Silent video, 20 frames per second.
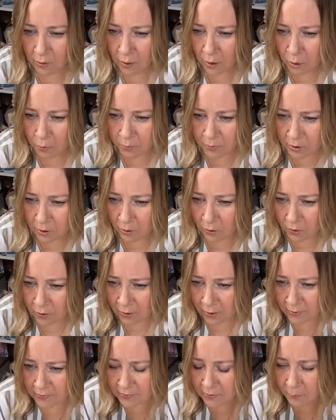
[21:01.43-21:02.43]
I hope y'all
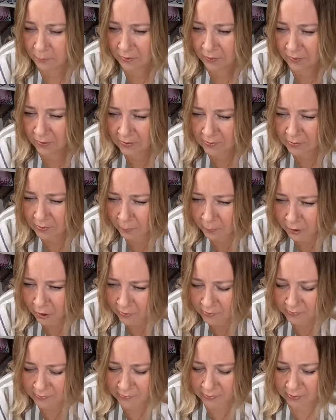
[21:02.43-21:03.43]
aren't asking me things and I'm
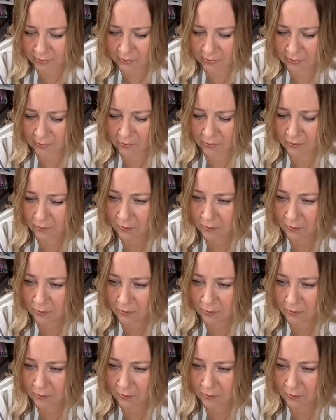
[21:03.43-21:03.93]
not seeing it.